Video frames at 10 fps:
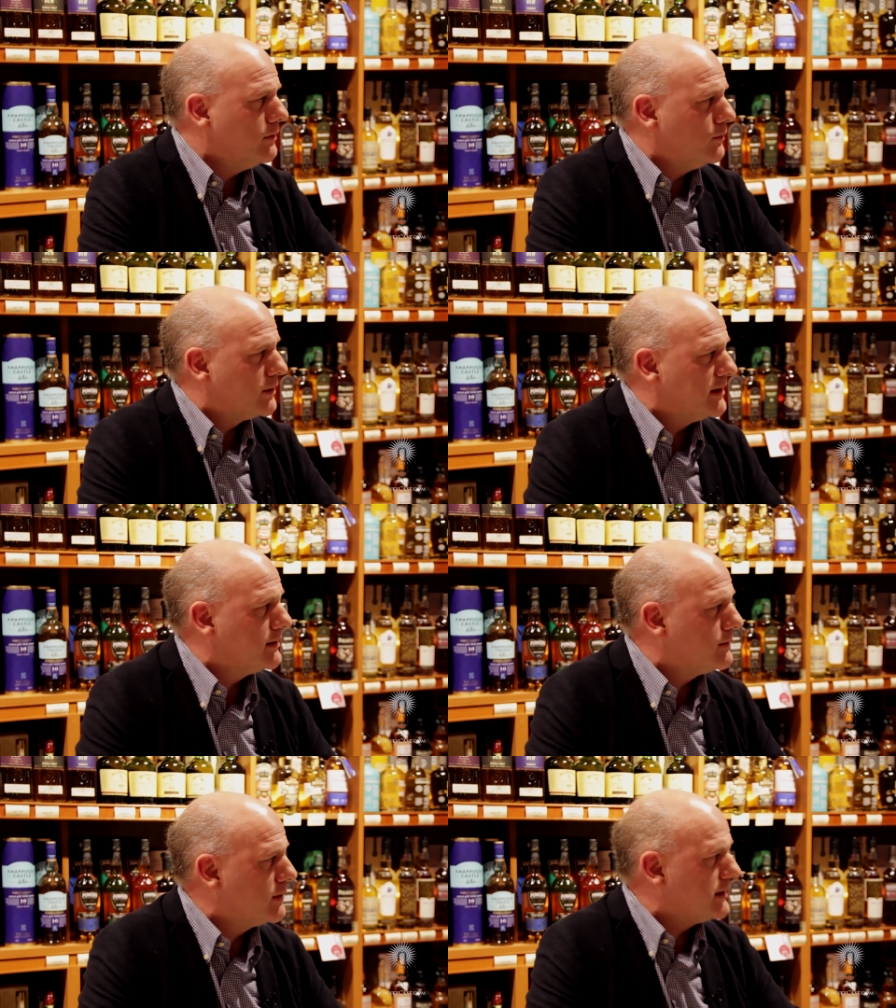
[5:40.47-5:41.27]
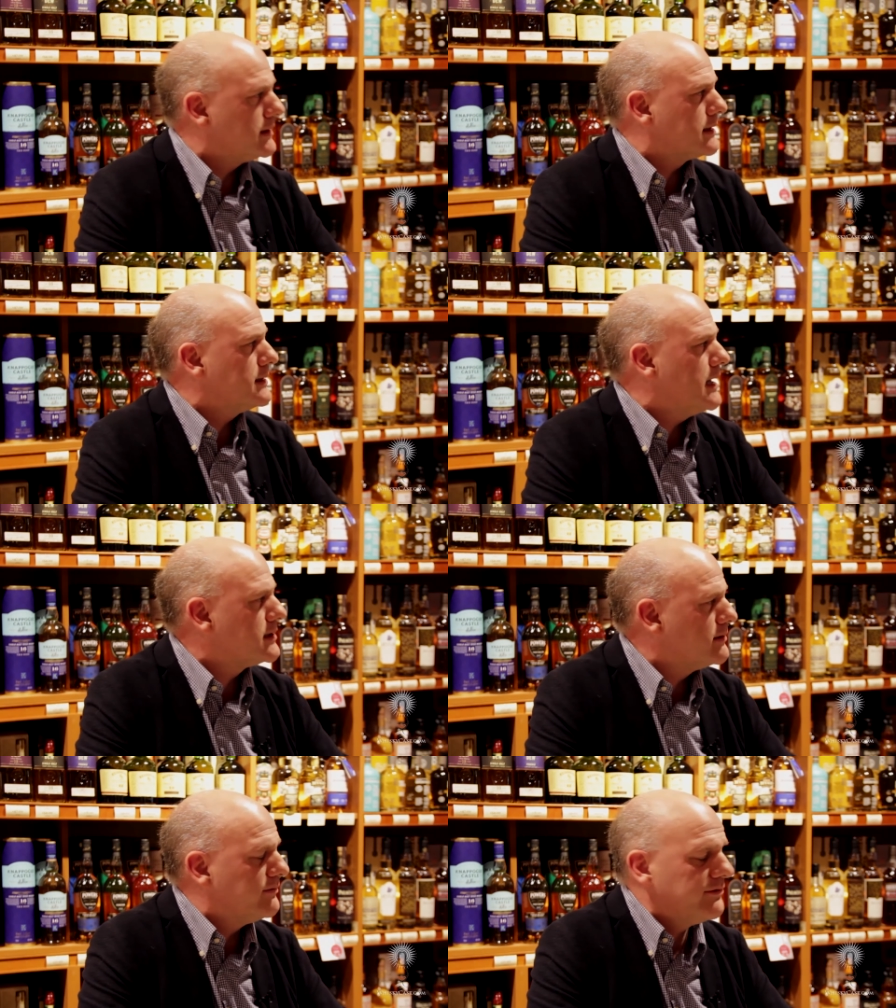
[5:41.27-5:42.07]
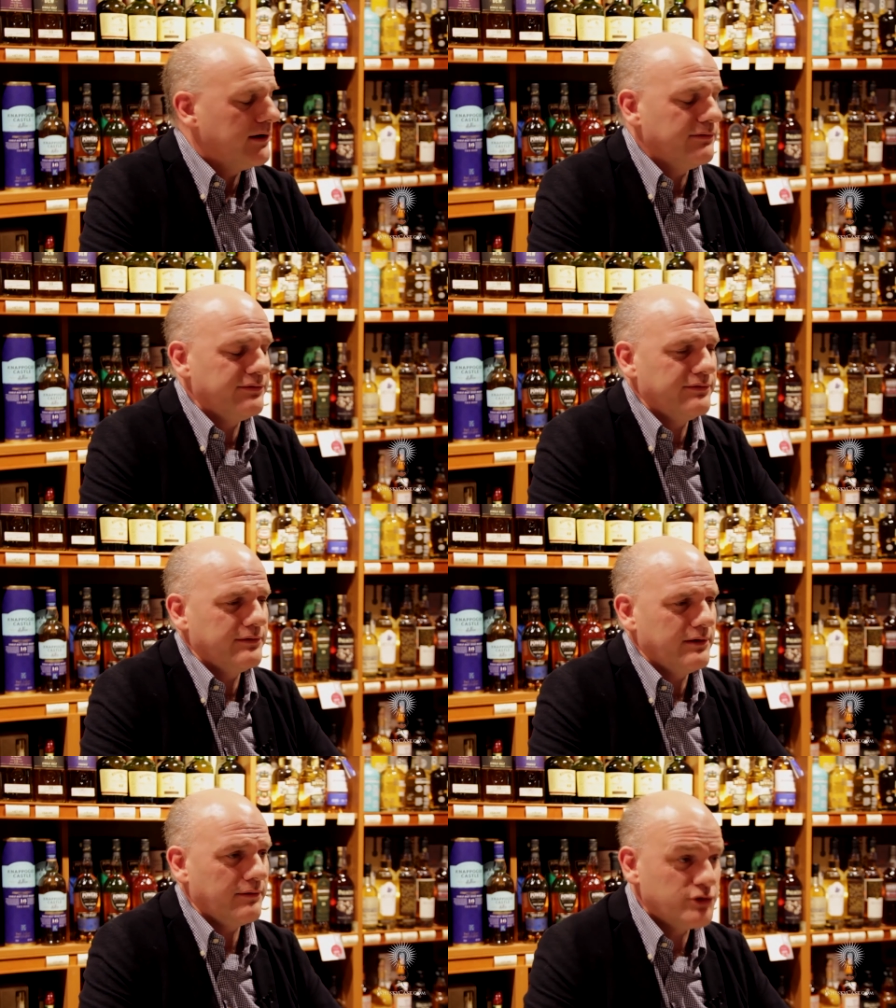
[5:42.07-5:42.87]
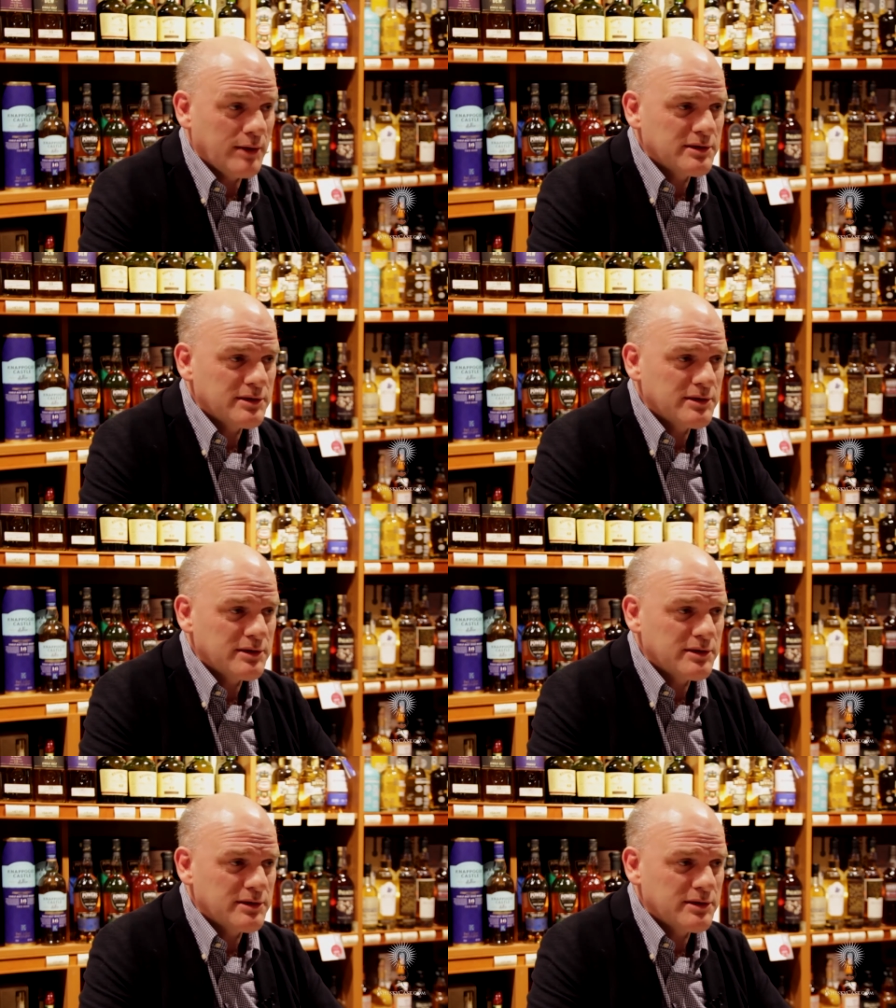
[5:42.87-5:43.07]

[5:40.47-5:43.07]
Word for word: with, the, with the success of, of, of